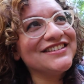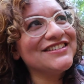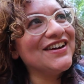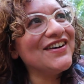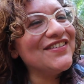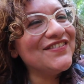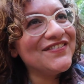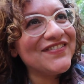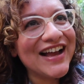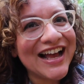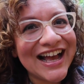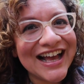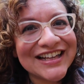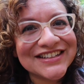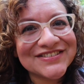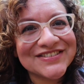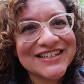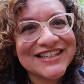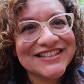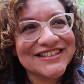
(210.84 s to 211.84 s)
So
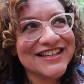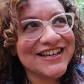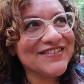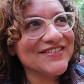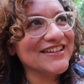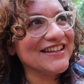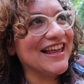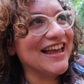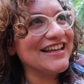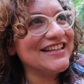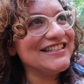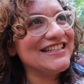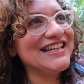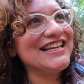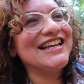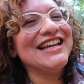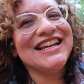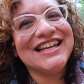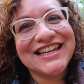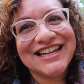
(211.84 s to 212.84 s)
fast because they were like
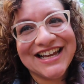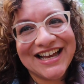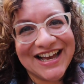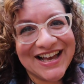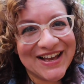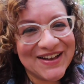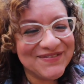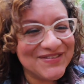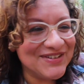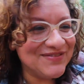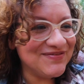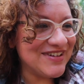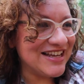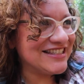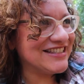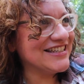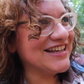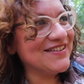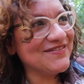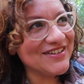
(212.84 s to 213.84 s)
digging it up and
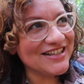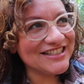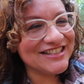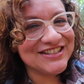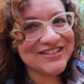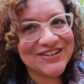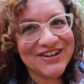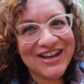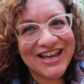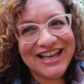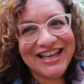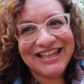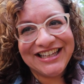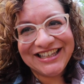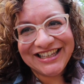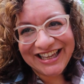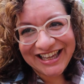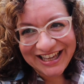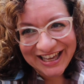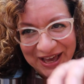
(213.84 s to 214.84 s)
messing up my soil.
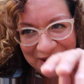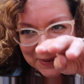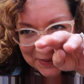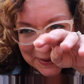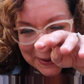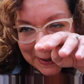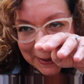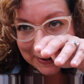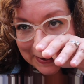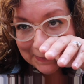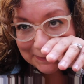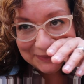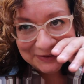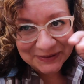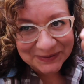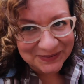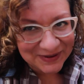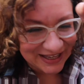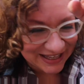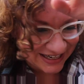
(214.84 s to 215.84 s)
God, I'm
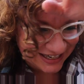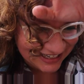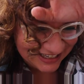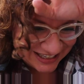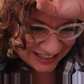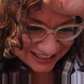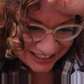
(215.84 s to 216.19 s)
sweating.